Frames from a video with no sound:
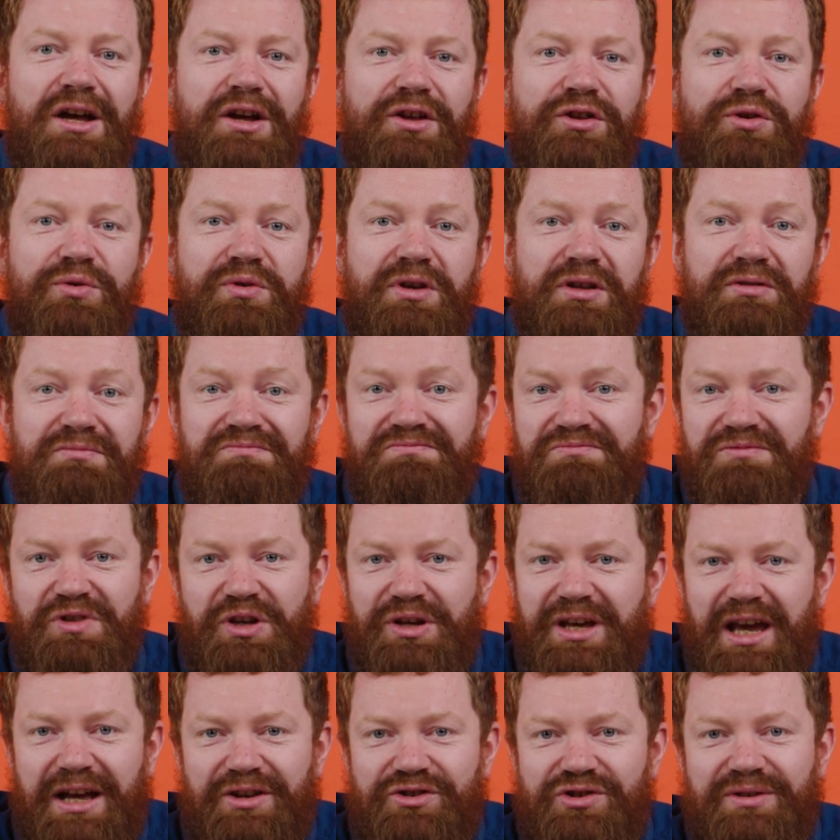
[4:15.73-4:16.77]
You
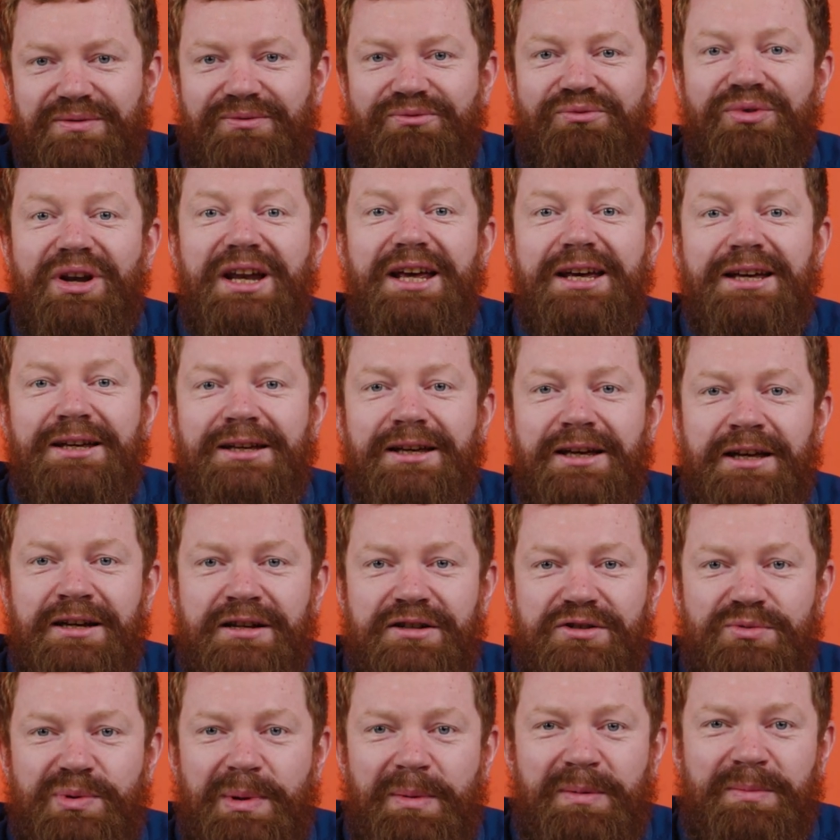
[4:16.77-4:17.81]
can't just fling in a
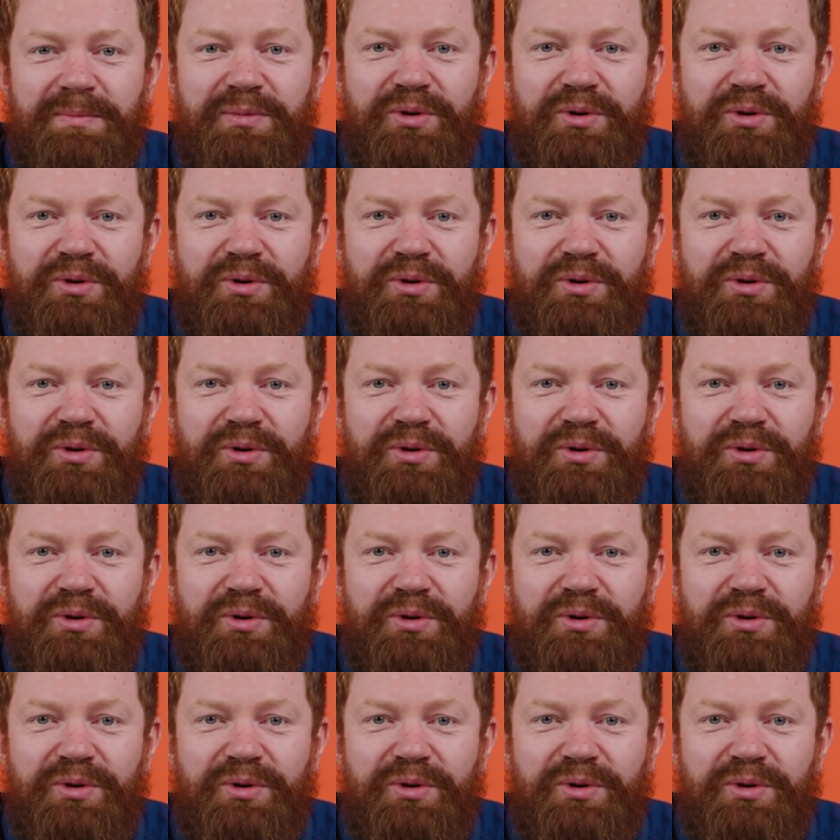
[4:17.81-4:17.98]
swimming